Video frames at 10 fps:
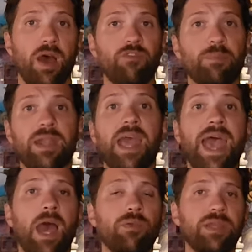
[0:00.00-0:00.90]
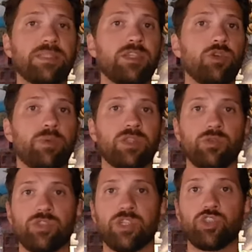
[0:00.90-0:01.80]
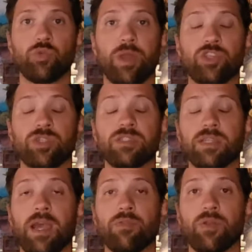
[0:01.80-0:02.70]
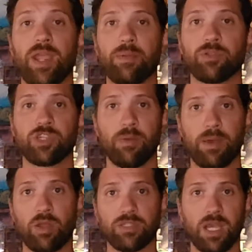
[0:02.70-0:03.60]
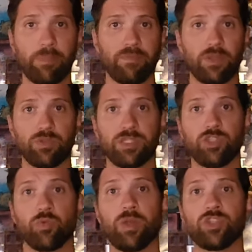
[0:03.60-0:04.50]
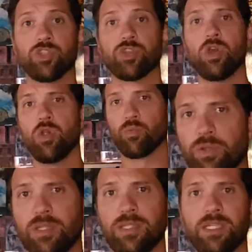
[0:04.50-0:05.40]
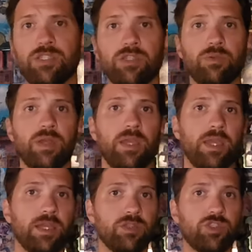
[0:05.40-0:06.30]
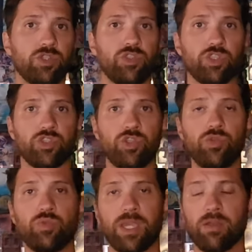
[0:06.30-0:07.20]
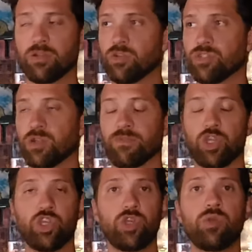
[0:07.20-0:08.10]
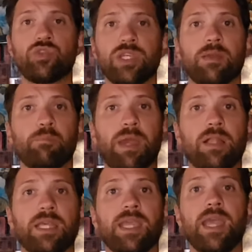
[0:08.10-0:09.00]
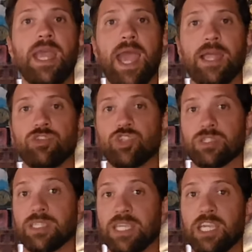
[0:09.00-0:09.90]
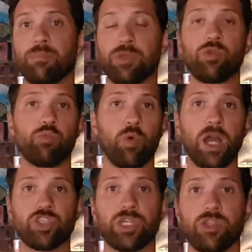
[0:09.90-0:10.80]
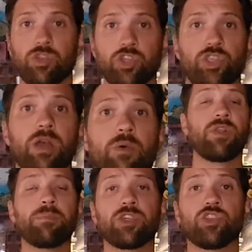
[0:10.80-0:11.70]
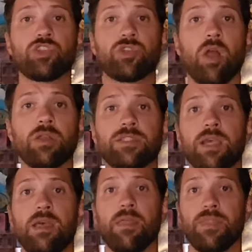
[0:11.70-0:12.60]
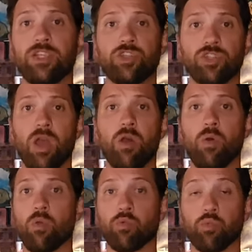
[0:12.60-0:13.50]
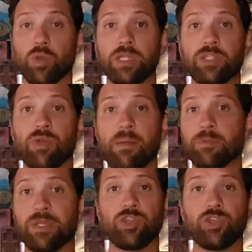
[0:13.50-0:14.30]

off, but how they deal with those situations and how they're able to come out on top of those situations really leads you into just two characters that are hugely compelling and just keep you watching the show. From the start, this show really grabbed me.